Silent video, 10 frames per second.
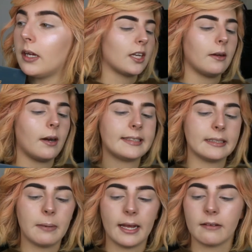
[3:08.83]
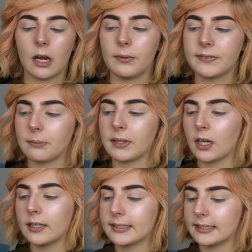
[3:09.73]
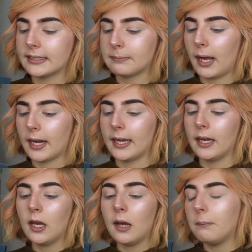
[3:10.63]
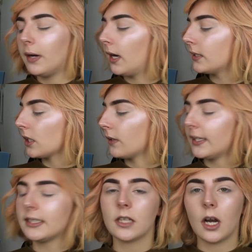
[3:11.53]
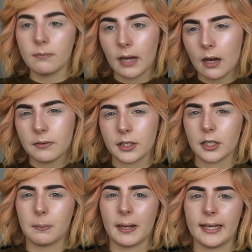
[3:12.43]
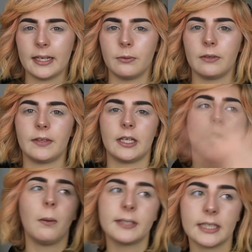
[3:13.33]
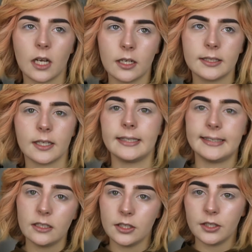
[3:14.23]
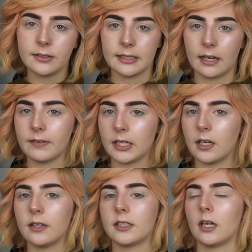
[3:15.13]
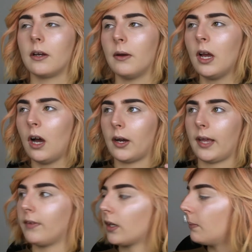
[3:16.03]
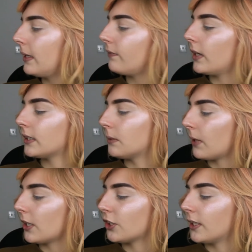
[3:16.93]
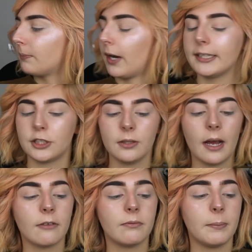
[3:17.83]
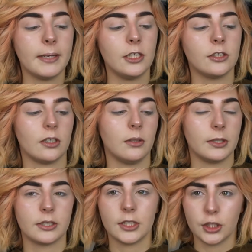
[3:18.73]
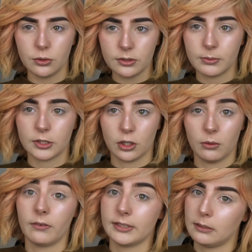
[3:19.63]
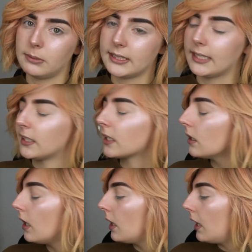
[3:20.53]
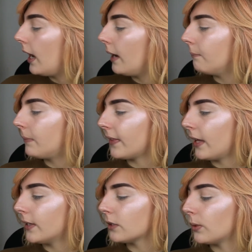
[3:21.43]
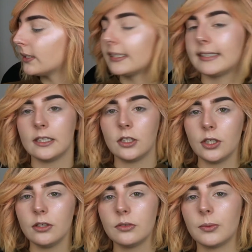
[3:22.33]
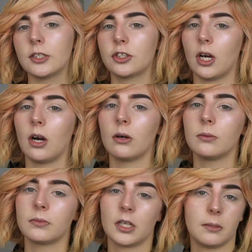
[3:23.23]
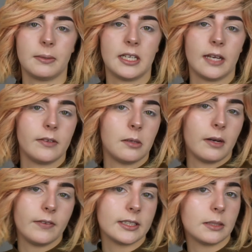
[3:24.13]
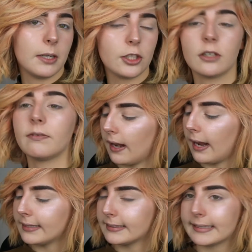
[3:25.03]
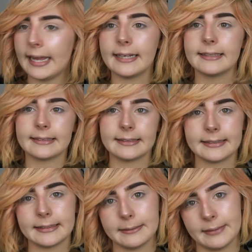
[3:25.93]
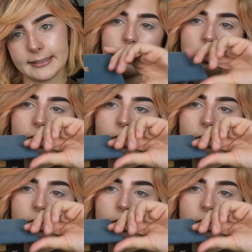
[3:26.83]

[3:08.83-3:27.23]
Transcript: So I did play around with some of the colours in this palette, but this time round I'm going to play with the opposite colours I didn't use in that video, so I'll give you a complete first impression. But I do have opinions on the ones I used, which I'll obviously be stating, but then there's ones I didn't use, which I'm going to be giving you my first impression of. Let's get to it.